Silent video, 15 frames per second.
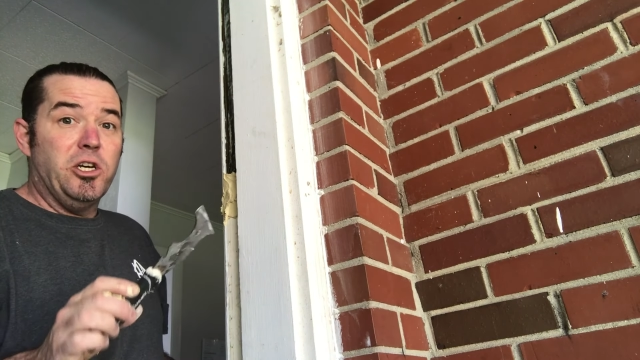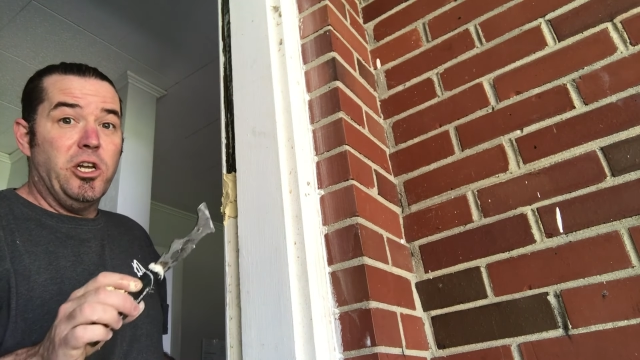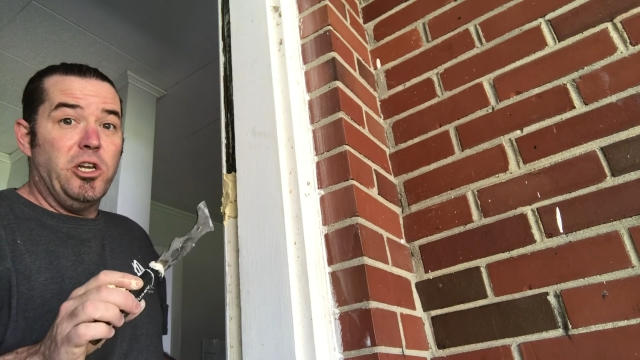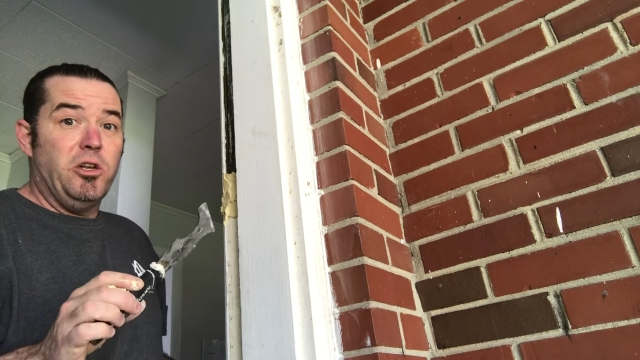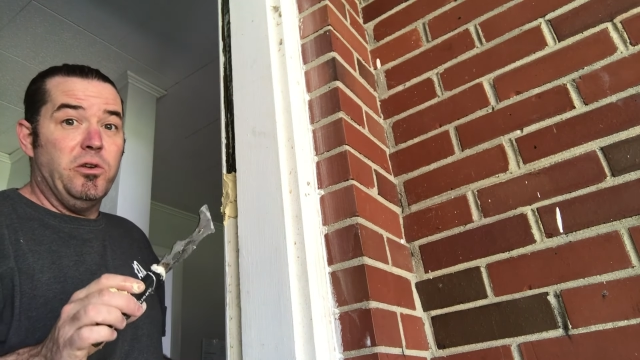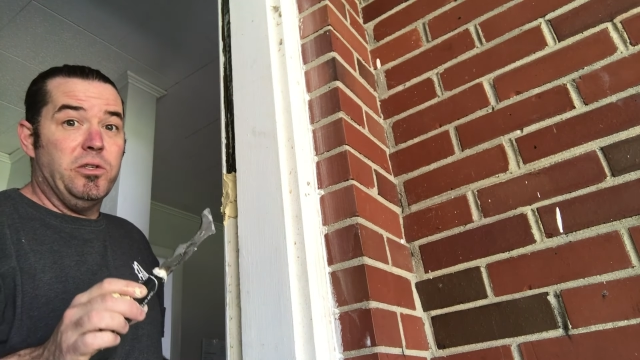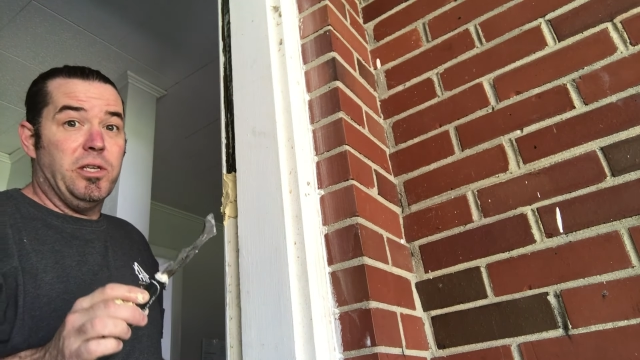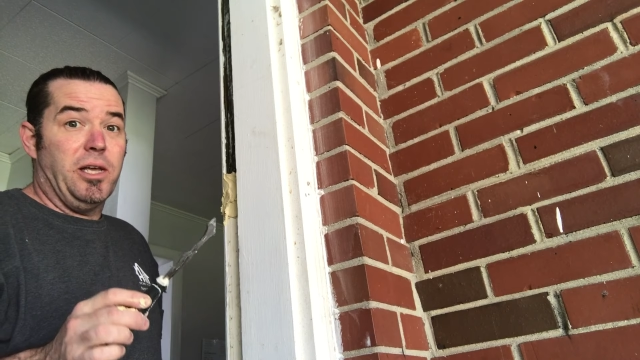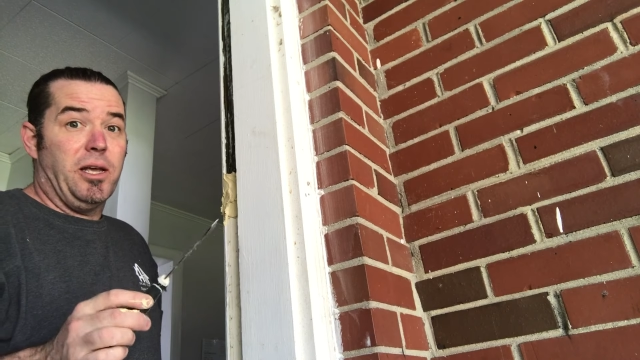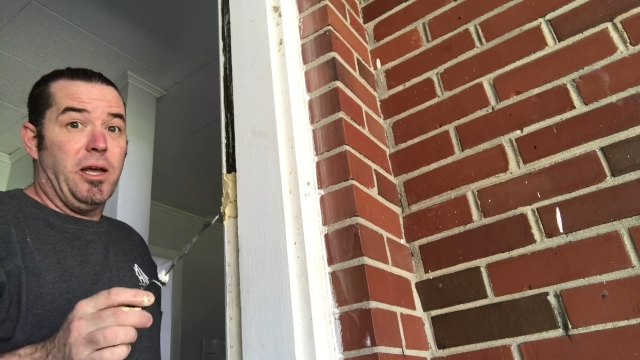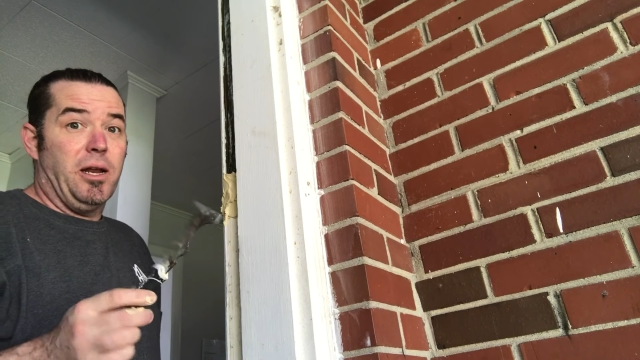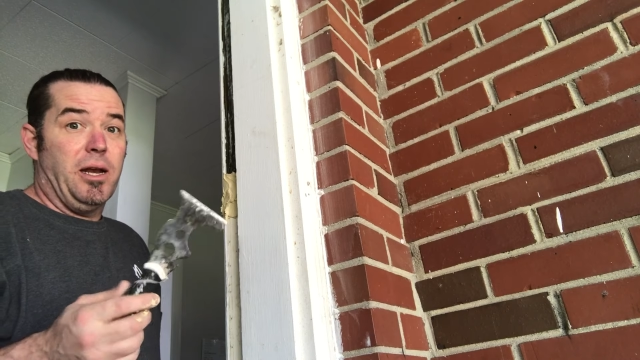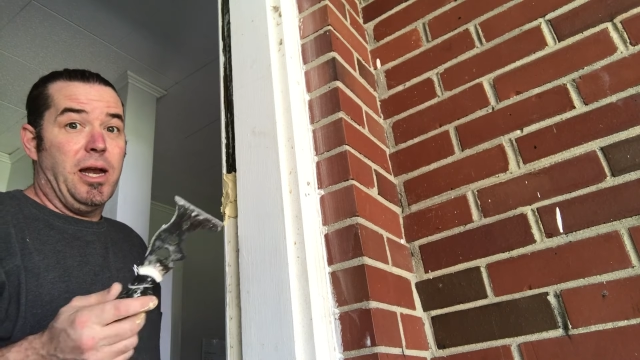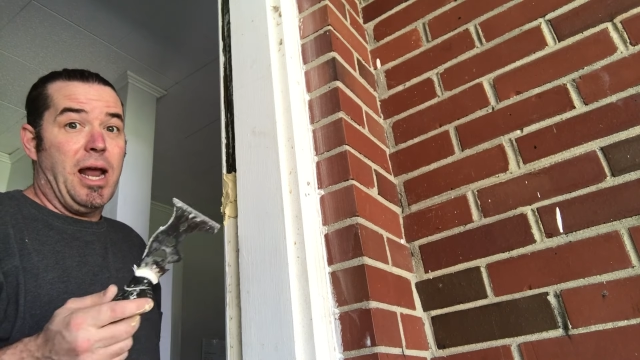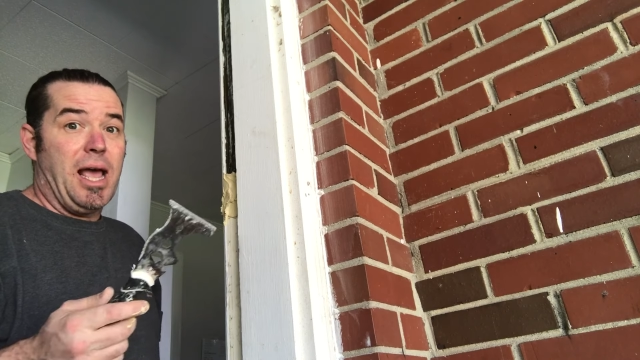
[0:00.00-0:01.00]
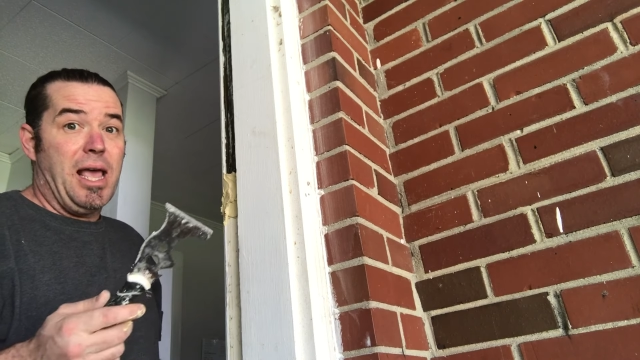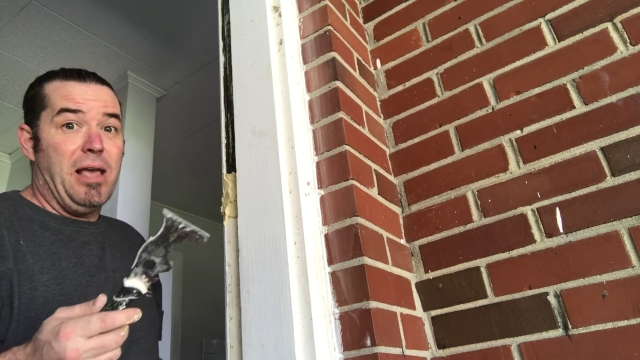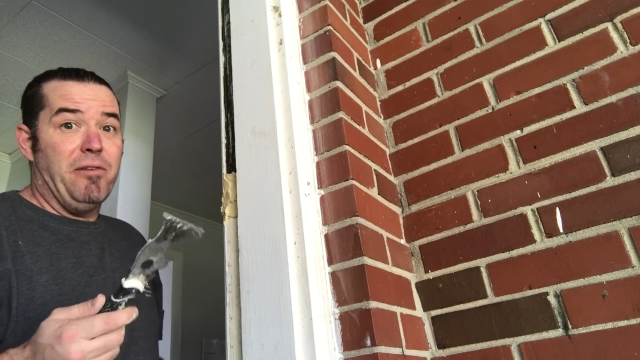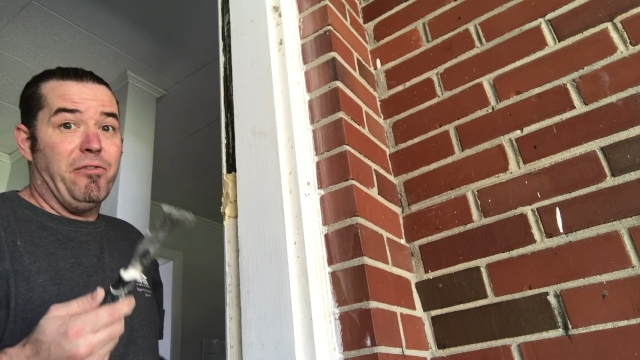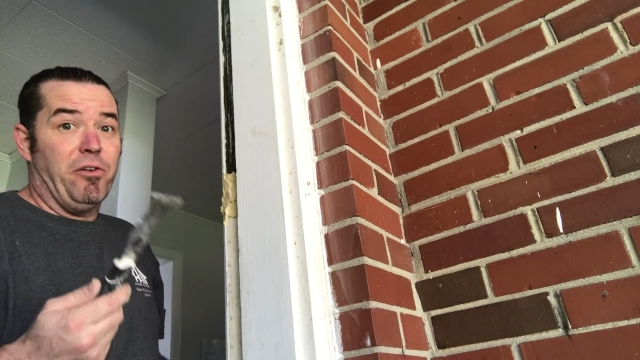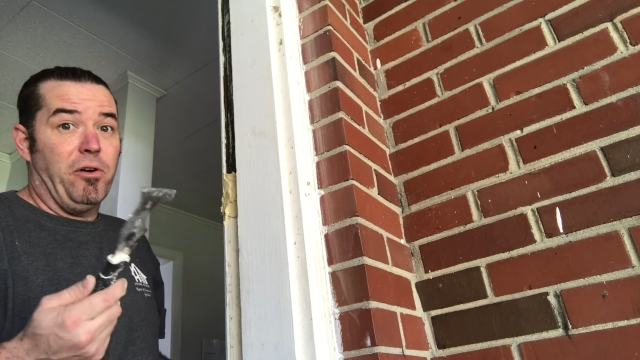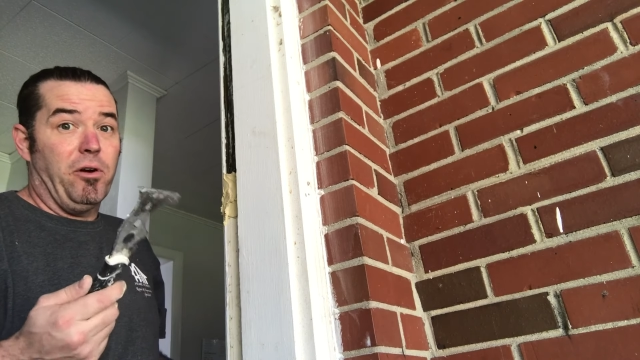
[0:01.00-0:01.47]
You could use like a
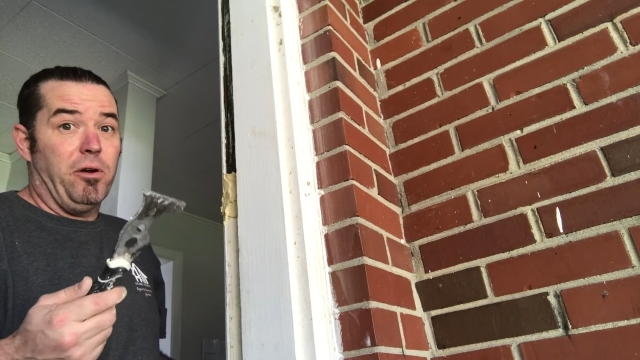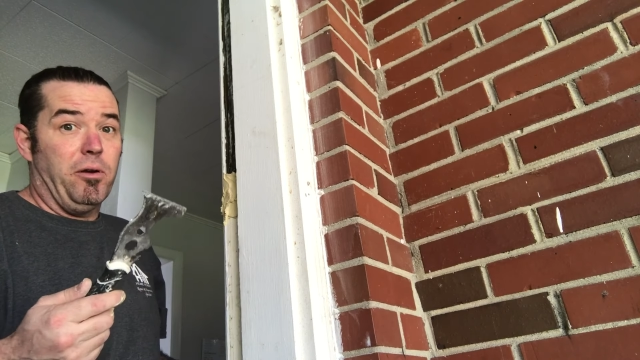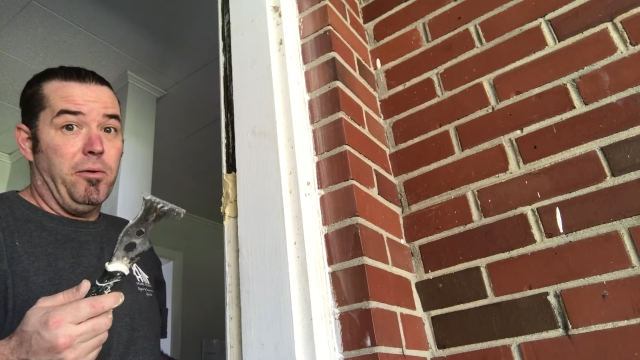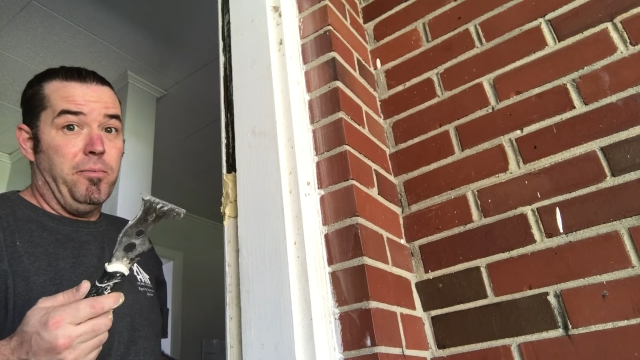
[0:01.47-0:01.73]
knife or